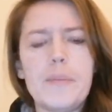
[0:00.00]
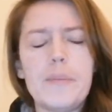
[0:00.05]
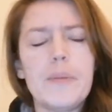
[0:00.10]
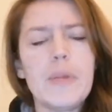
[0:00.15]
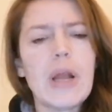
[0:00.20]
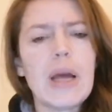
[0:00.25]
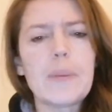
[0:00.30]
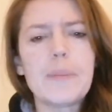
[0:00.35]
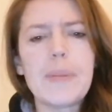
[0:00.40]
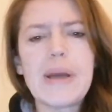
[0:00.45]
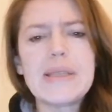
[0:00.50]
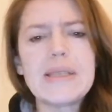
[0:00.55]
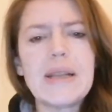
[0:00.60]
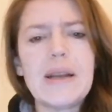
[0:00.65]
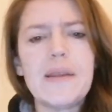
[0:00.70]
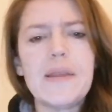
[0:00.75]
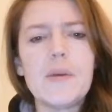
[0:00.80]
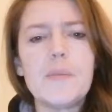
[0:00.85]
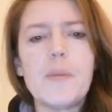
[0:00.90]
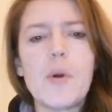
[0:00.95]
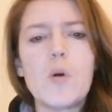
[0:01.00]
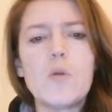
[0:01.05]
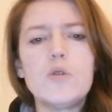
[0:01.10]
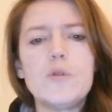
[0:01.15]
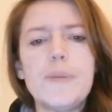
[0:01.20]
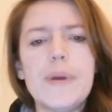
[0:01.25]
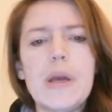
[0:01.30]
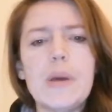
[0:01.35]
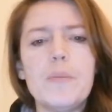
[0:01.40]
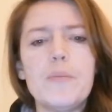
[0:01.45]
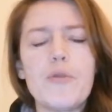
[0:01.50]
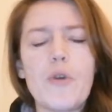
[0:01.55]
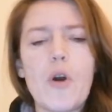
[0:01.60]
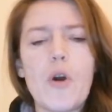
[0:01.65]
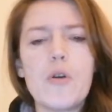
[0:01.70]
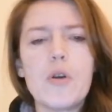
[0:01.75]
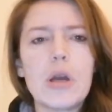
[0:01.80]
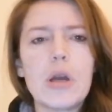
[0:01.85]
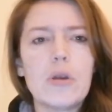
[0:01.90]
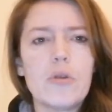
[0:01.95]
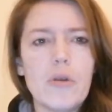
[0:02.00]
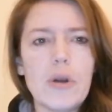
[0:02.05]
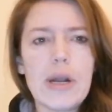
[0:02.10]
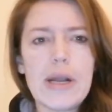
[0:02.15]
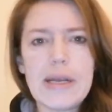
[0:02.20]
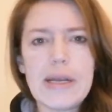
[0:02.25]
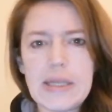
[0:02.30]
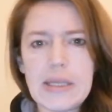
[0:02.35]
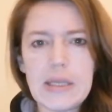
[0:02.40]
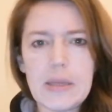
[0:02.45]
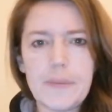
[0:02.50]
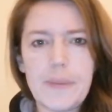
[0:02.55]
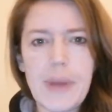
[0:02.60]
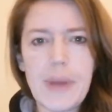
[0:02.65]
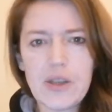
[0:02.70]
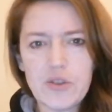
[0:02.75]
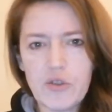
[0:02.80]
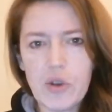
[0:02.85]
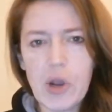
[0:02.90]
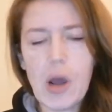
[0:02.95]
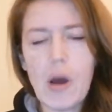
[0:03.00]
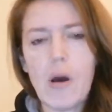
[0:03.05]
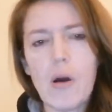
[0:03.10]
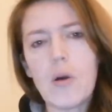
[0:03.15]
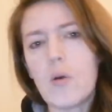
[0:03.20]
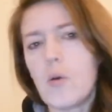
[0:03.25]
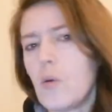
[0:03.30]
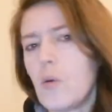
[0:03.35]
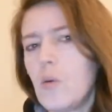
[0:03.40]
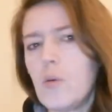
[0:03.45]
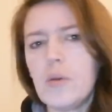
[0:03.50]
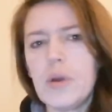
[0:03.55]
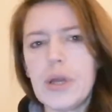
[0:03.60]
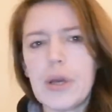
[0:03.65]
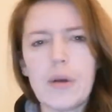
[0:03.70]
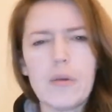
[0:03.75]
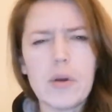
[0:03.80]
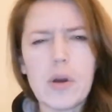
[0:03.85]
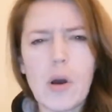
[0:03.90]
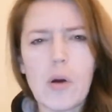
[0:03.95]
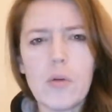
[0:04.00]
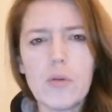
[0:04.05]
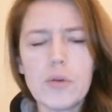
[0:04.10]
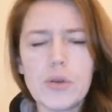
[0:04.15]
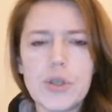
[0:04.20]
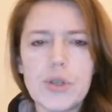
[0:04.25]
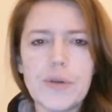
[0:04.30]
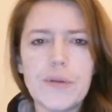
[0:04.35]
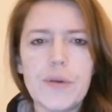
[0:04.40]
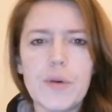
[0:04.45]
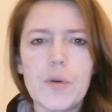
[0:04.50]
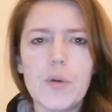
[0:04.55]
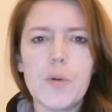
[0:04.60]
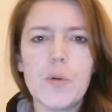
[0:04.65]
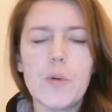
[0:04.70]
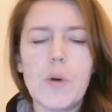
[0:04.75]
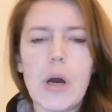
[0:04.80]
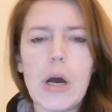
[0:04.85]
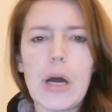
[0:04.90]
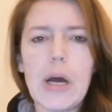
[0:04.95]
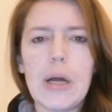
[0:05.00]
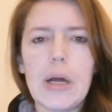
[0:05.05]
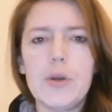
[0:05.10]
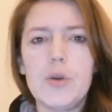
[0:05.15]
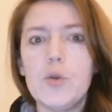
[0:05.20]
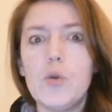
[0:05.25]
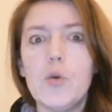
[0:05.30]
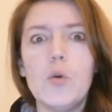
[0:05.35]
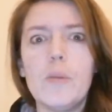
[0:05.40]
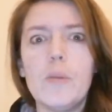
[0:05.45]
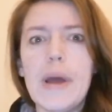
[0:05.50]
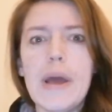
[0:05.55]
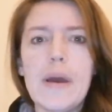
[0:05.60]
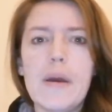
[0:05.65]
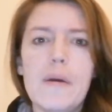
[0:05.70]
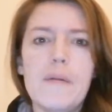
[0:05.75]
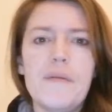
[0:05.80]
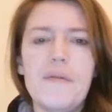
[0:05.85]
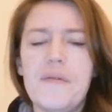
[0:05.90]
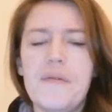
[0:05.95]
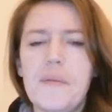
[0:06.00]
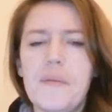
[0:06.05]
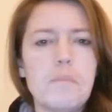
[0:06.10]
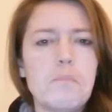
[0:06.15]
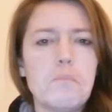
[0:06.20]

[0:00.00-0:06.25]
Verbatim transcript: like basically the mold being broken, or at least patriarchal, you know, cultural, uh, normative,